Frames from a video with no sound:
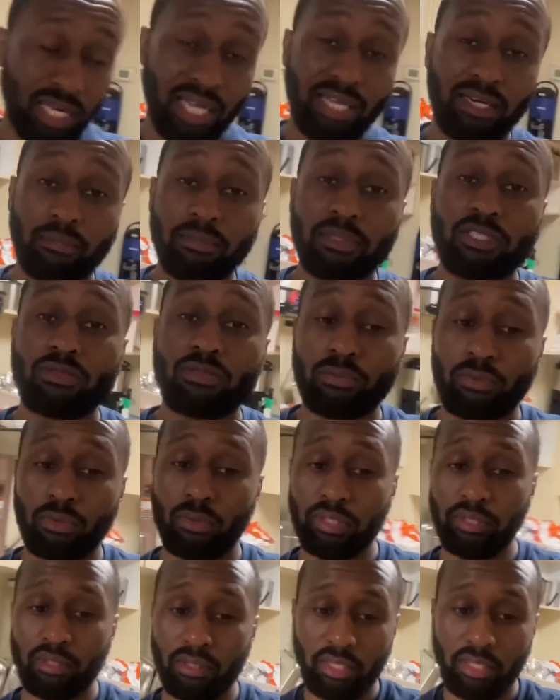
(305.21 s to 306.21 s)
of miserable
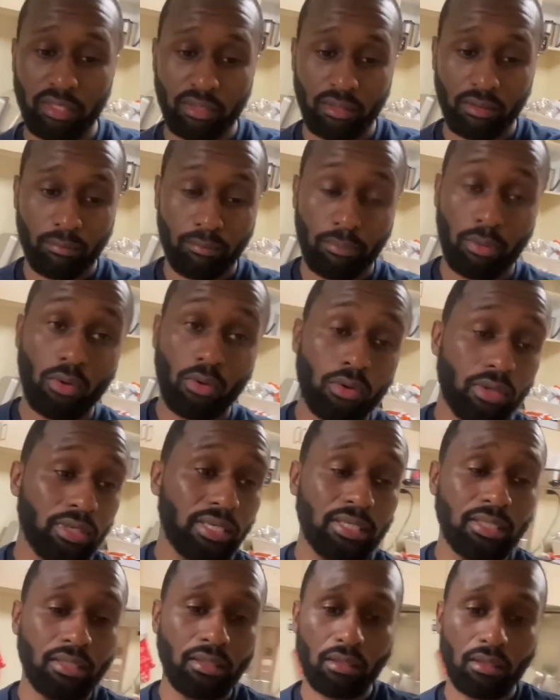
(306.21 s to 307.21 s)
and bored,
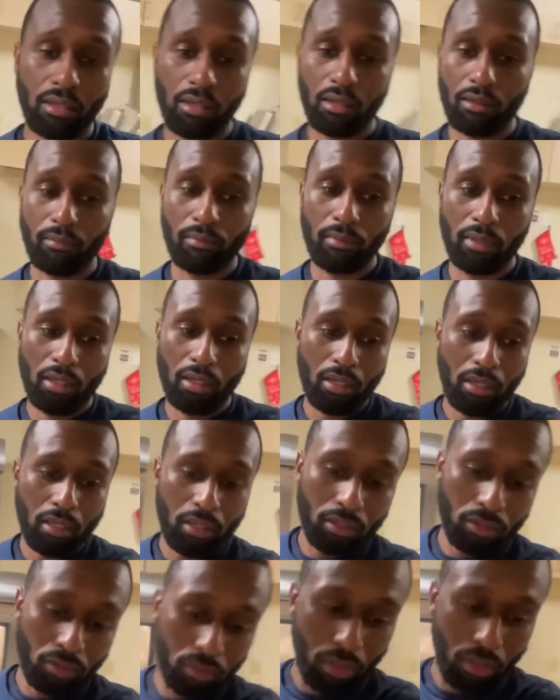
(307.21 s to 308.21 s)
and
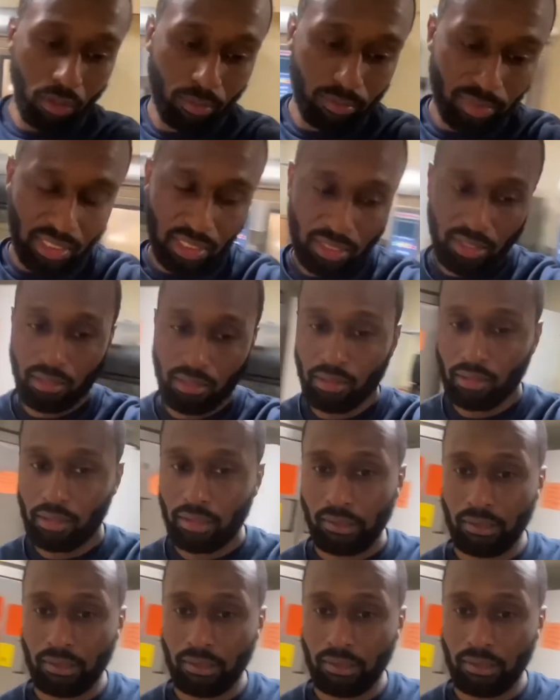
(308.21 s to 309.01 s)
what I'm saying?